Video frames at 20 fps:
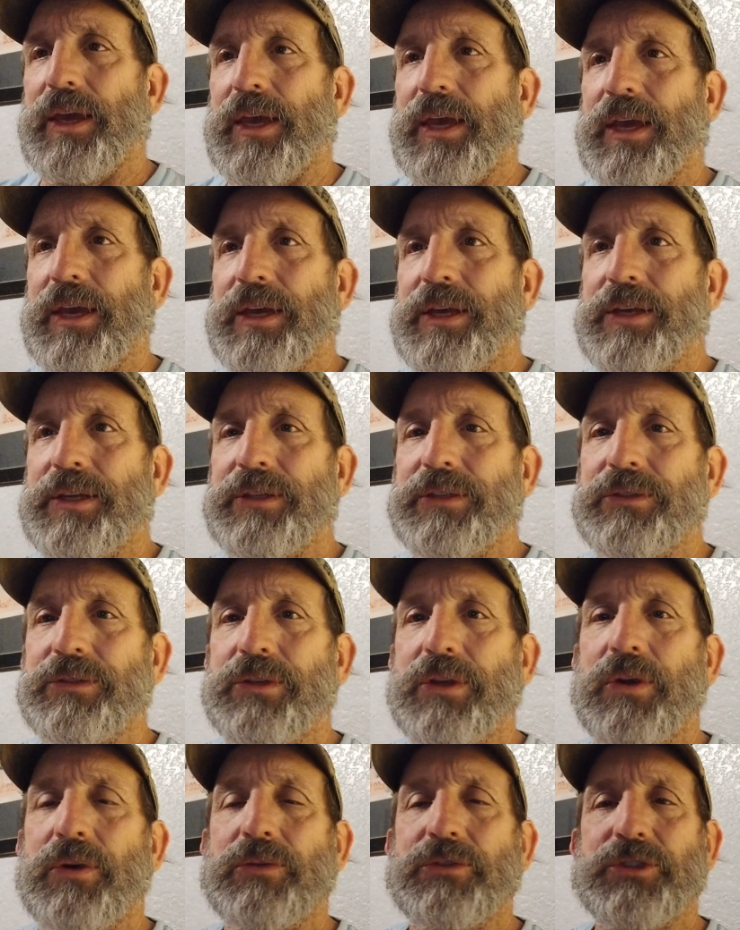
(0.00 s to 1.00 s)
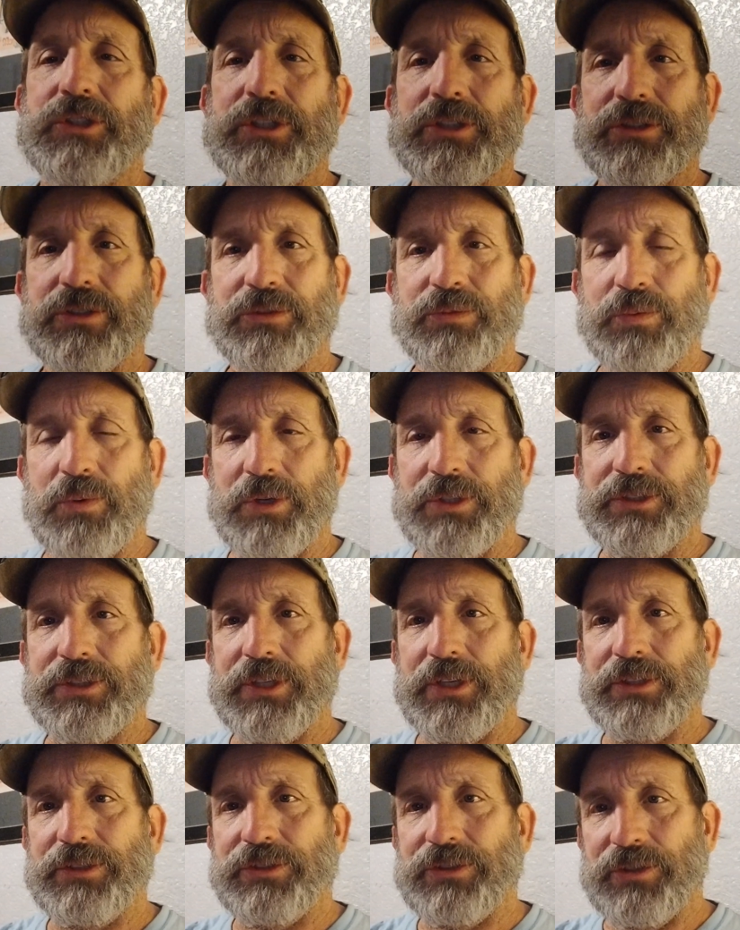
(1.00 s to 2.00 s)
and you know Jesus wants
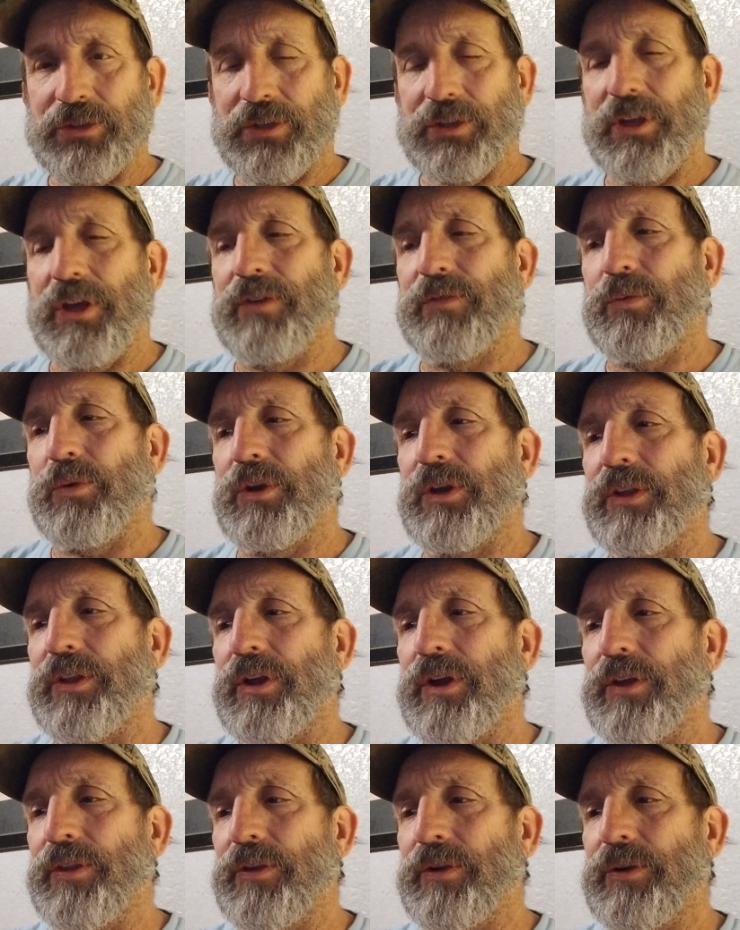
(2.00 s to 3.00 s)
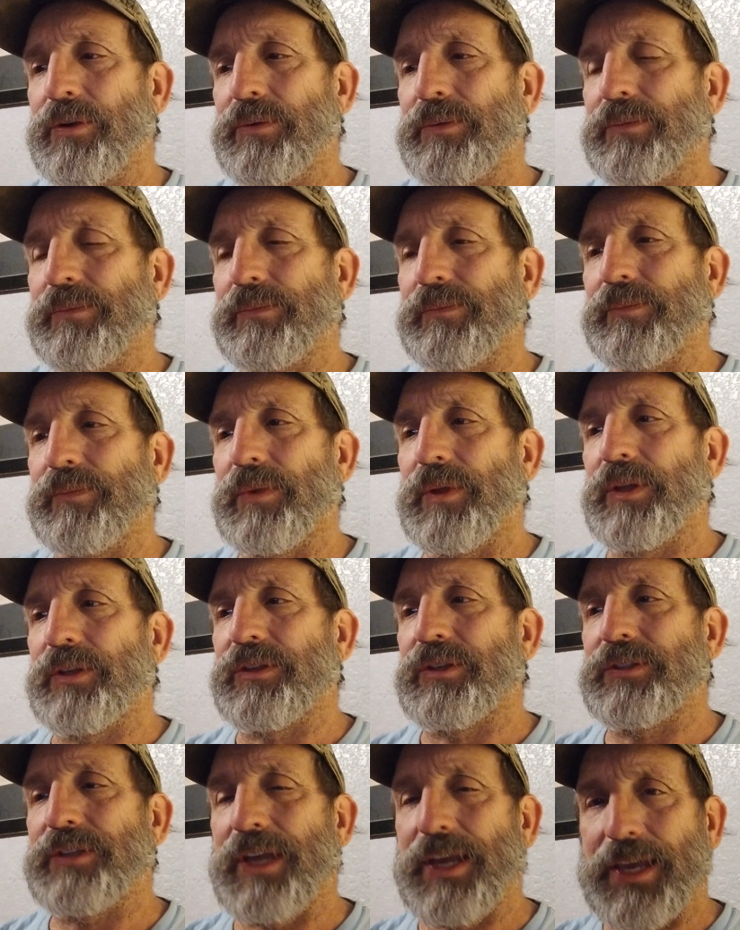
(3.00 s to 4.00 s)
us to love one another
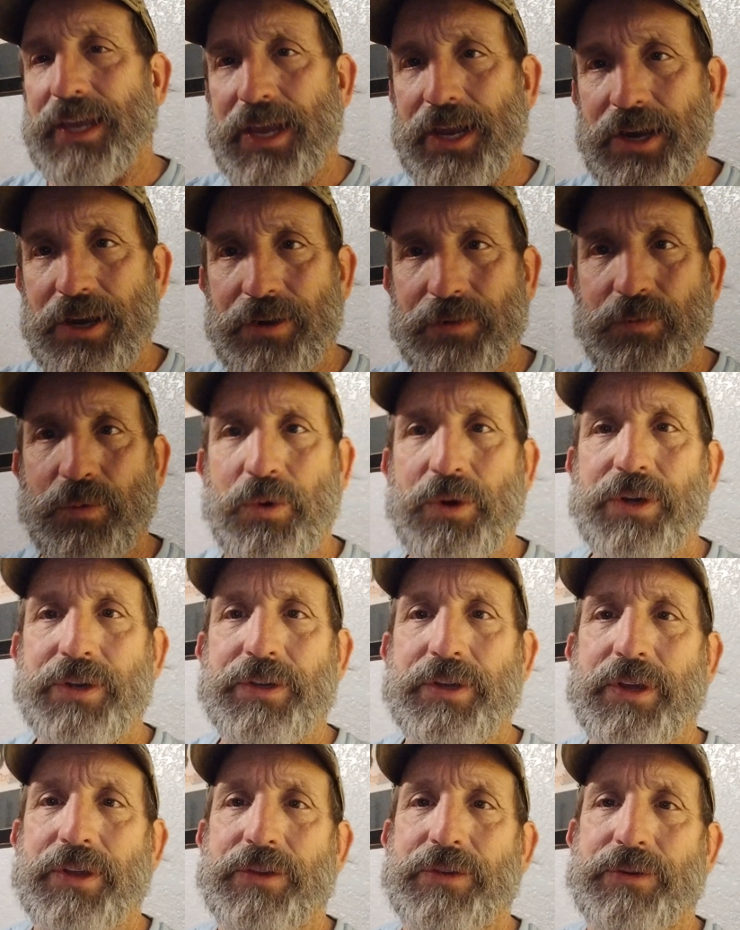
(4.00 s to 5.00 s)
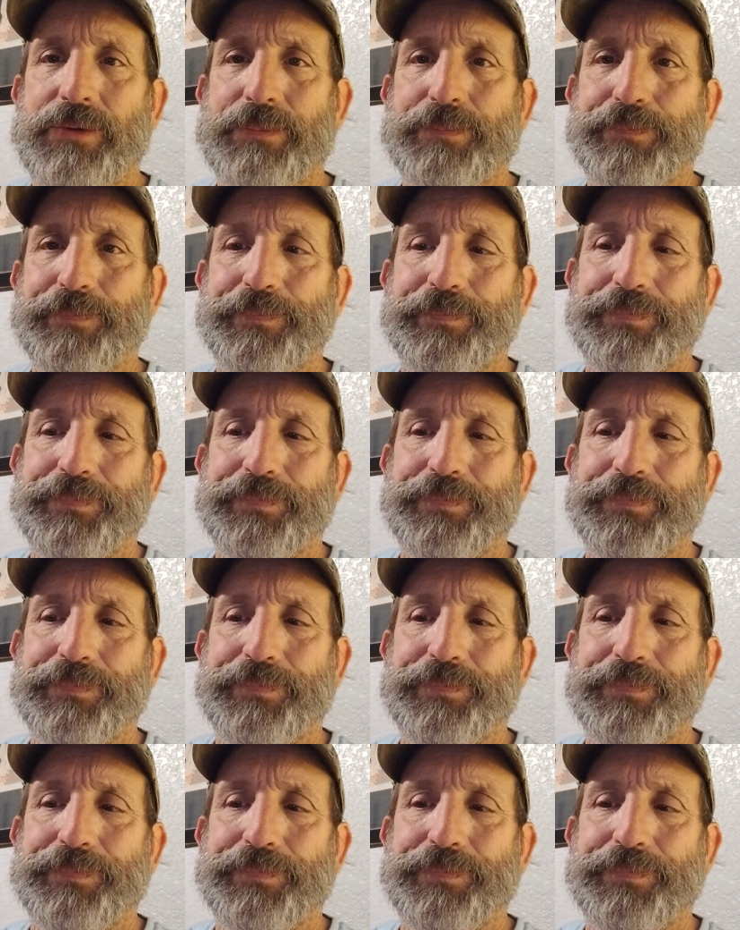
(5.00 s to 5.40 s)
to take care of one another